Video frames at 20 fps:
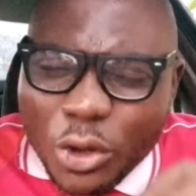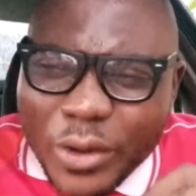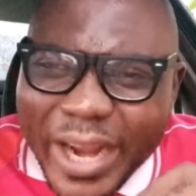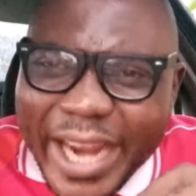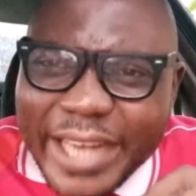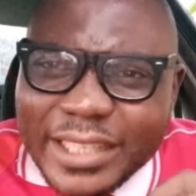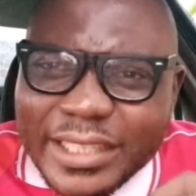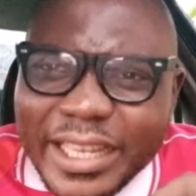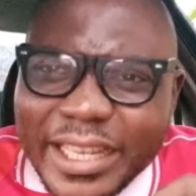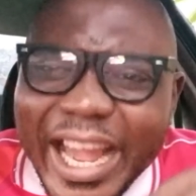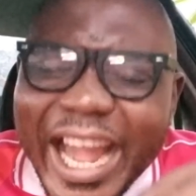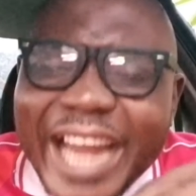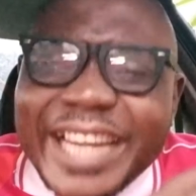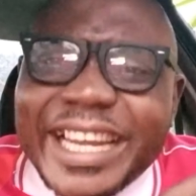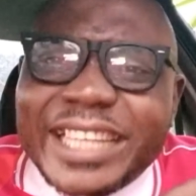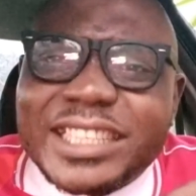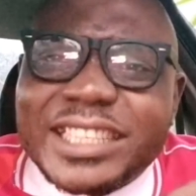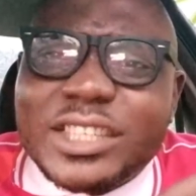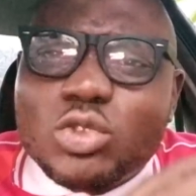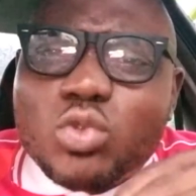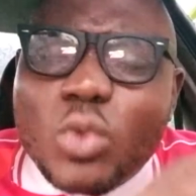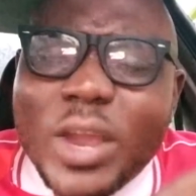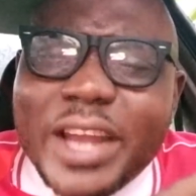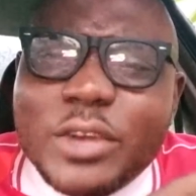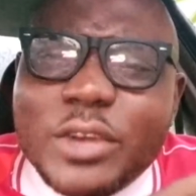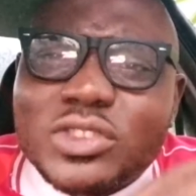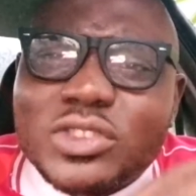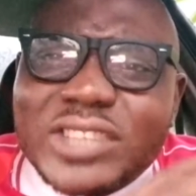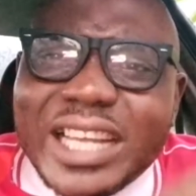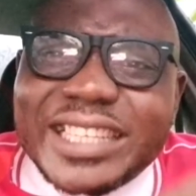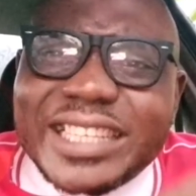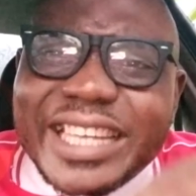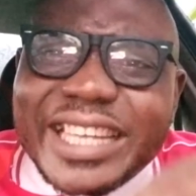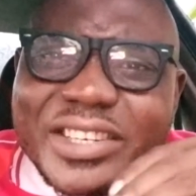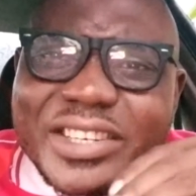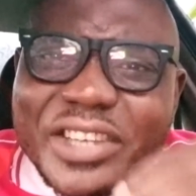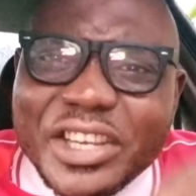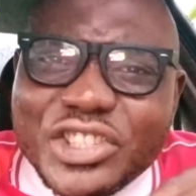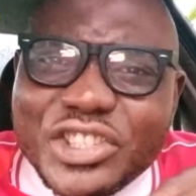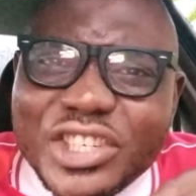All right? And that is when you start
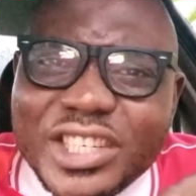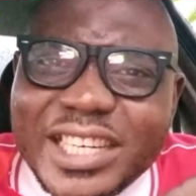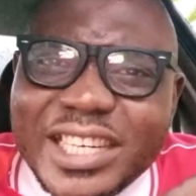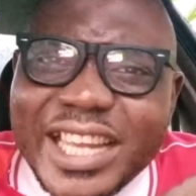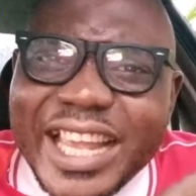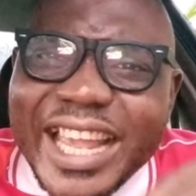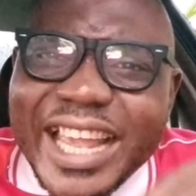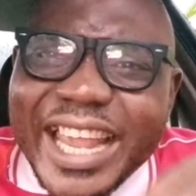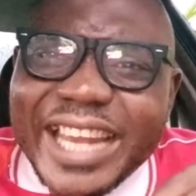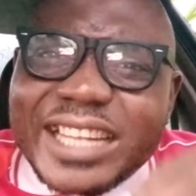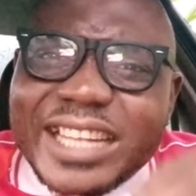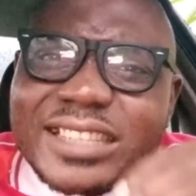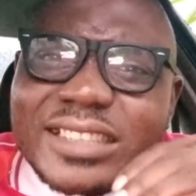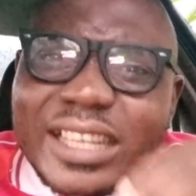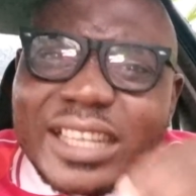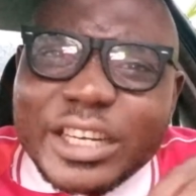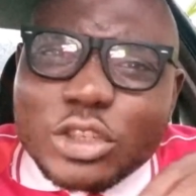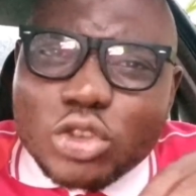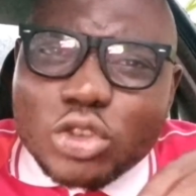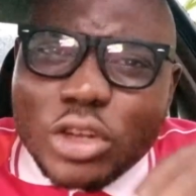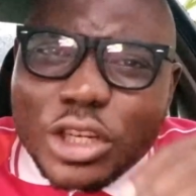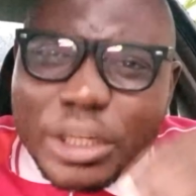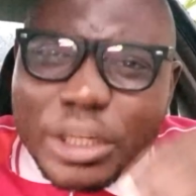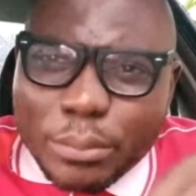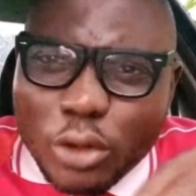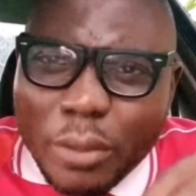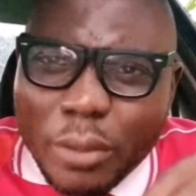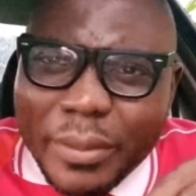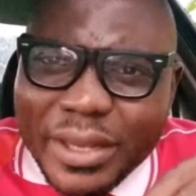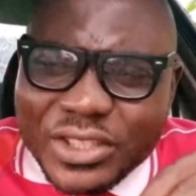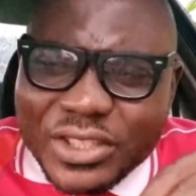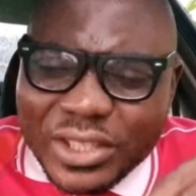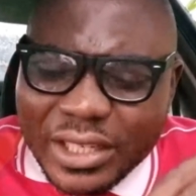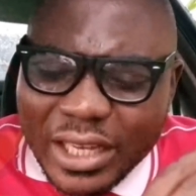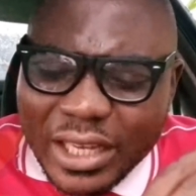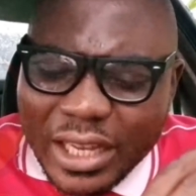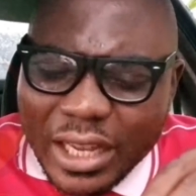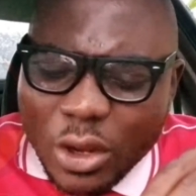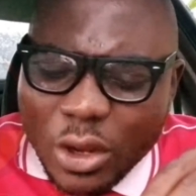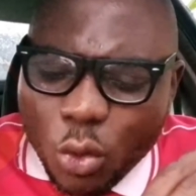engaging in international
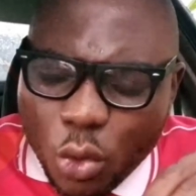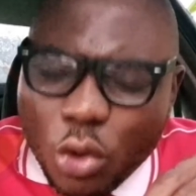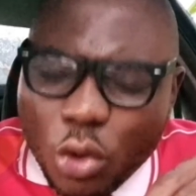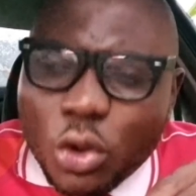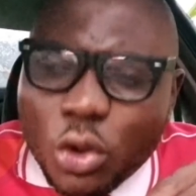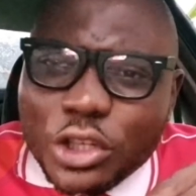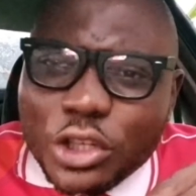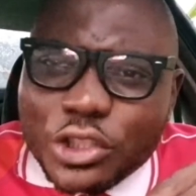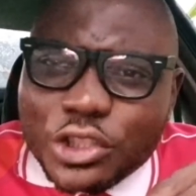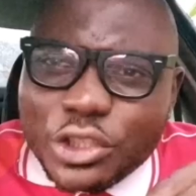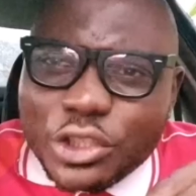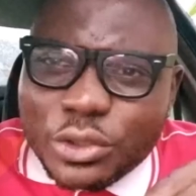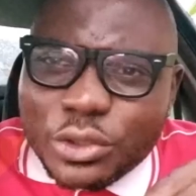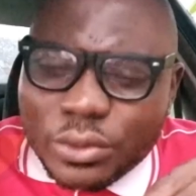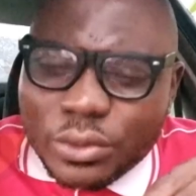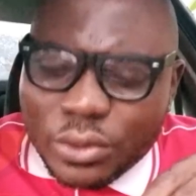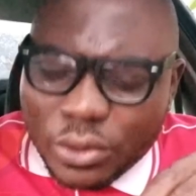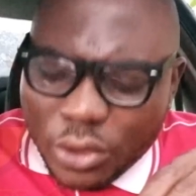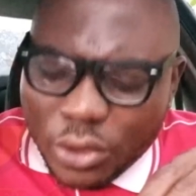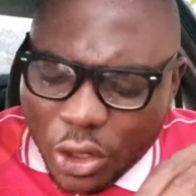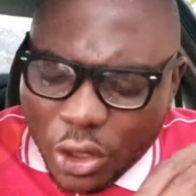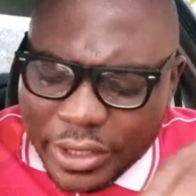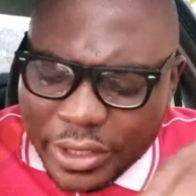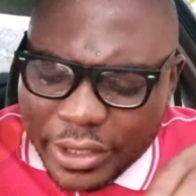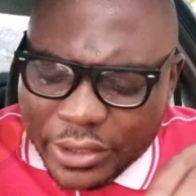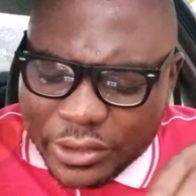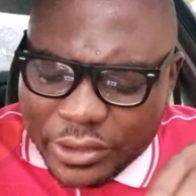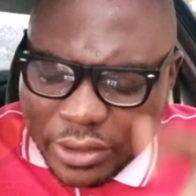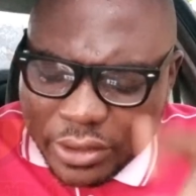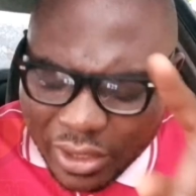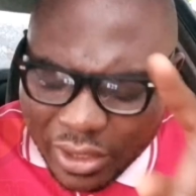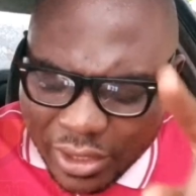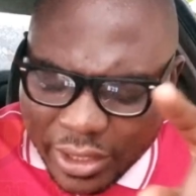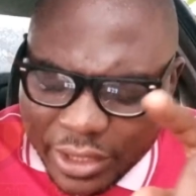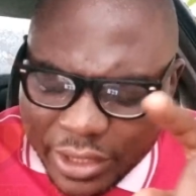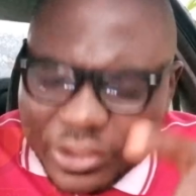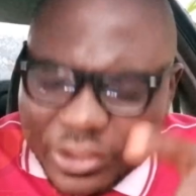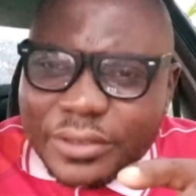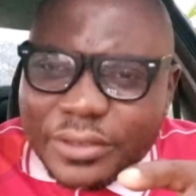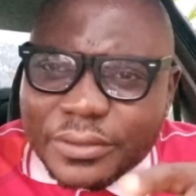diplomacy. We will continue on this.
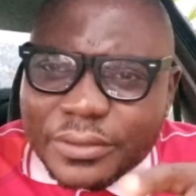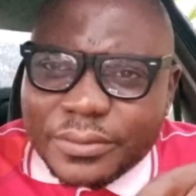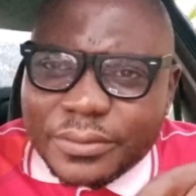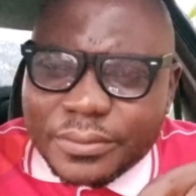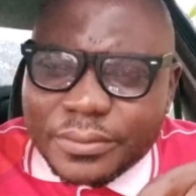Listen.